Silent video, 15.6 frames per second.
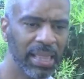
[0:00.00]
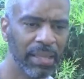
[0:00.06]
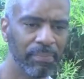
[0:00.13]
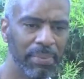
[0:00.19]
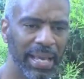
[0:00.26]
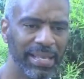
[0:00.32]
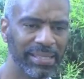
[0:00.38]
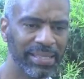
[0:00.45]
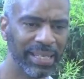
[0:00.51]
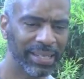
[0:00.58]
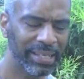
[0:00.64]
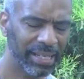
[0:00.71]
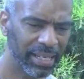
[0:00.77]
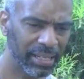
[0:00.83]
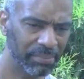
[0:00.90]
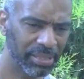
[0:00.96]
the basic
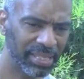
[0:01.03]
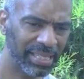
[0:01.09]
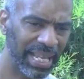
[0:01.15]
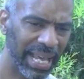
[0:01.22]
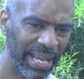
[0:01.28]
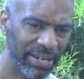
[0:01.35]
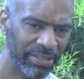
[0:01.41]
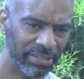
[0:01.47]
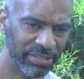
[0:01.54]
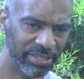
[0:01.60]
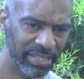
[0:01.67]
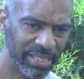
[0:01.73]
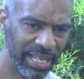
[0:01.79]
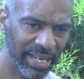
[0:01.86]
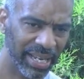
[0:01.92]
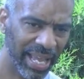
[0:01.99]

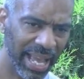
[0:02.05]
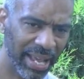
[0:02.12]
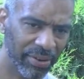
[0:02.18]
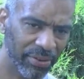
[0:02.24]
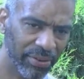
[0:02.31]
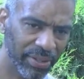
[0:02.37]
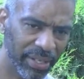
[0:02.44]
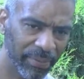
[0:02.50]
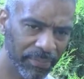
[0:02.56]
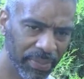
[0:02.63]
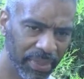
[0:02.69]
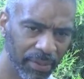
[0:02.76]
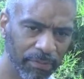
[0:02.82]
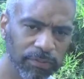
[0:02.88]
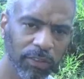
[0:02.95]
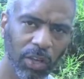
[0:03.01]
standards that handle the
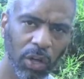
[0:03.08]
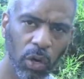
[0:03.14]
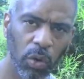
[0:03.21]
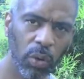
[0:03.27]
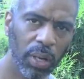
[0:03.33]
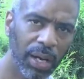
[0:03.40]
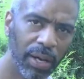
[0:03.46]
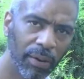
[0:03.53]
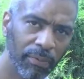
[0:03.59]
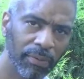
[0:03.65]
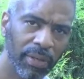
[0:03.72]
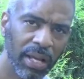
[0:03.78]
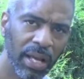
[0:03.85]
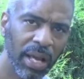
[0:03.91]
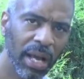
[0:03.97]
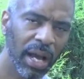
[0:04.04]
flow
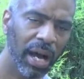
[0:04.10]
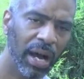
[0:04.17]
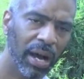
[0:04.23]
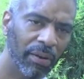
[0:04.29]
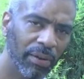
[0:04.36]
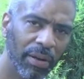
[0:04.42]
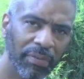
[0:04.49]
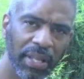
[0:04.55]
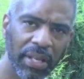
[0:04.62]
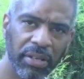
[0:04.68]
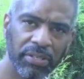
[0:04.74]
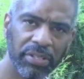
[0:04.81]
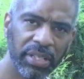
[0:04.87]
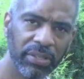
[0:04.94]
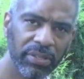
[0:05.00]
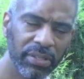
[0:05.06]
of
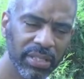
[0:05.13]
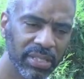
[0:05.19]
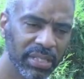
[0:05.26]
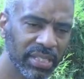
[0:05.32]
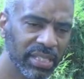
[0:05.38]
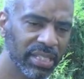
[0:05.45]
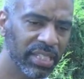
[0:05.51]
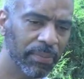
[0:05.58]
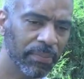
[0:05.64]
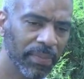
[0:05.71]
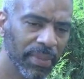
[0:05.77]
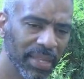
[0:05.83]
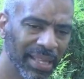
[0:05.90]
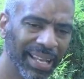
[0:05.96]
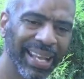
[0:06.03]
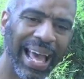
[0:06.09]
energy through the system,
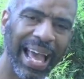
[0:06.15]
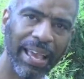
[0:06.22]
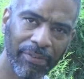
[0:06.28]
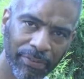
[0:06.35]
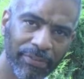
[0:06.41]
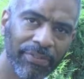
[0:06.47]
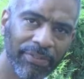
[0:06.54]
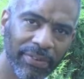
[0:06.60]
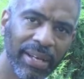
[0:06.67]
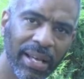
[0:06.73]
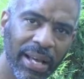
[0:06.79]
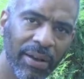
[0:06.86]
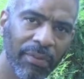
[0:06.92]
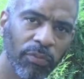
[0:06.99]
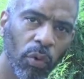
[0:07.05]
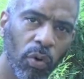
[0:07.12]
the life
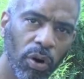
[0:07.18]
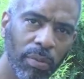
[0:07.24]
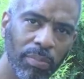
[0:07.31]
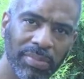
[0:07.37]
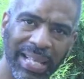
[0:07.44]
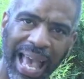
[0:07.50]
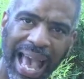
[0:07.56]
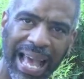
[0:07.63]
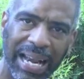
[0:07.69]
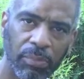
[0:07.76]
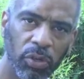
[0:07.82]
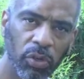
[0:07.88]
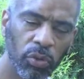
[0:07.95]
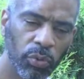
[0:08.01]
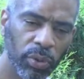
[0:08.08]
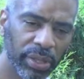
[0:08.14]
forms,
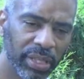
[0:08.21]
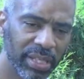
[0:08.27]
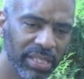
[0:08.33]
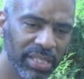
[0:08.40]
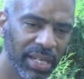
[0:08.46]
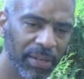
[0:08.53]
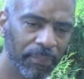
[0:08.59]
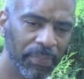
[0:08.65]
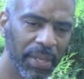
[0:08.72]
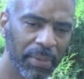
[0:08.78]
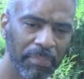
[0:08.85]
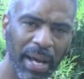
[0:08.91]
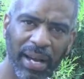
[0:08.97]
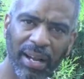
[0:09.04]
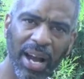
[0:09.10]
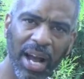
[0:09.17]
animal with its
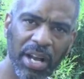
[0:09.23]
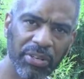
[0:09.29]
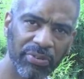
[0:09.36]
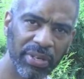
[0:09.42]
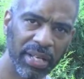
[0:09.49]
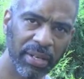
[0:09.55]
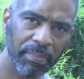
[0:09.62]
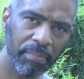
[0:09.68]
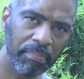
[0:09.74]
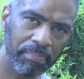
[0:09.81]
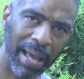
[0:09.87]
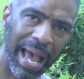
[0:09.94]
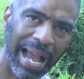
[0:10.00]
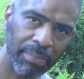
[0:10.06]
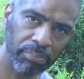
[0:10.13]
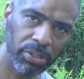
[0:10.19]
mitochondrial
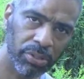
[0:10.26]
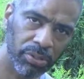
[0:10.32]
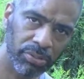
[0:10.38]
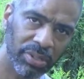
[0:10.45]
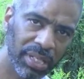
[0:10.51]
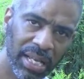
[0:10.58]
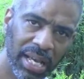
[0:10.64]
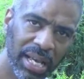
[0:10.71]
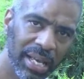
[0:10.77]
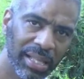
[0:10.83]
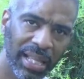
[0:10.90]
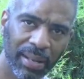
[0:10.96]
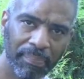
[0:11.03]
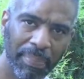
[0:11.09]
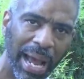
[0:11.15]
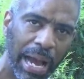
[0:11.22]
backbone
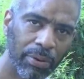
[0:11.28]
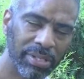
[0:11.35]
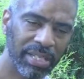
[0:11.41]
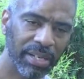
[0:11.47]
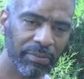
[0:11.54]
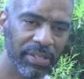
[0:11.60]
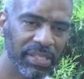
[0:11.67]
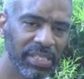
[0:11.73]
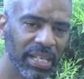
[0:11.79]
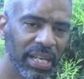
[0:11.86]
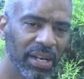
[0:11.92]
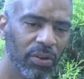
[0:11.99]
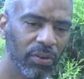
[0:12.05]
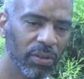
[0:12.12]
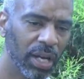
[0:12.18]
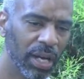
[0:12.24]
that powers every
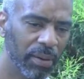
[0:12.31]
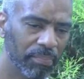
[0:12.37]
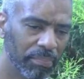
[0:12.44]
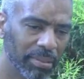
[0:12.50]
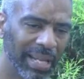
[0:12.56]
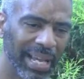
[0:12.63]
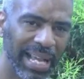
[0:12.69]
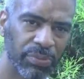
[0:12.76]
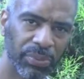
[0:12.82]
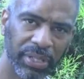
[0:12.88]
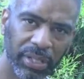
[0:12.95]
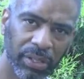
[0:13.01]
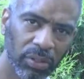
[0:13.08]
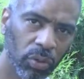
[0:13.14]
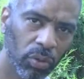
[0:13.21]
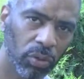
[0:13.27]
cell, plants with
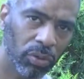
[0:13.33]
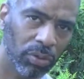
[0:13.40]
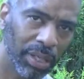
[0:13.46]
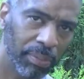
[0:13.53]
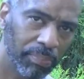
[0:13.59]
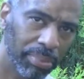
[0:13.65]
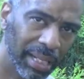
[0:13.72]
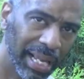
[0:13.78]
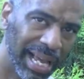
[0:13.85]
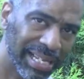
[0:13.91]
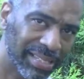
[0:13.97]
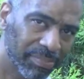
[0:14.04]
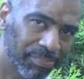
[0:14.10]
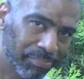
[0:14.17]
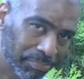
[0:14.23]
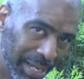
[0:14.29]
their
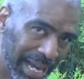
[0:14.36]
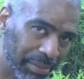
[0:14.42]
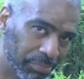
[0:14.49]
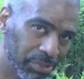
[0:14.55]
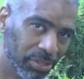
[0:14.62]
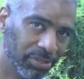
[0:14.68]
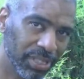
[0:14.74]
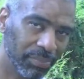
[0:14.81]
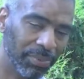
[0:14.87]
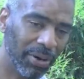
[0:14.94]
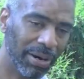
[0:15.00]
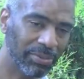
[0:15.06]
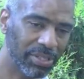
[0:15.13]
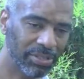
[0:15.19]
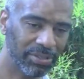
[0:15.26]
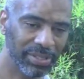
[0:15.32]
chloroplast backbone that
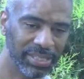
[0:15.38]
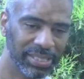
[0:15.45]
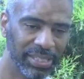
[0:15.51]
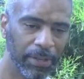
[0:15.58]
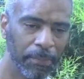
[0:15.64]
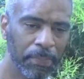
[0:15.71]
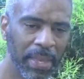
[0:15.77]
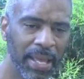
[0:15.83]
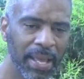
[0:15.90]
powers every cell,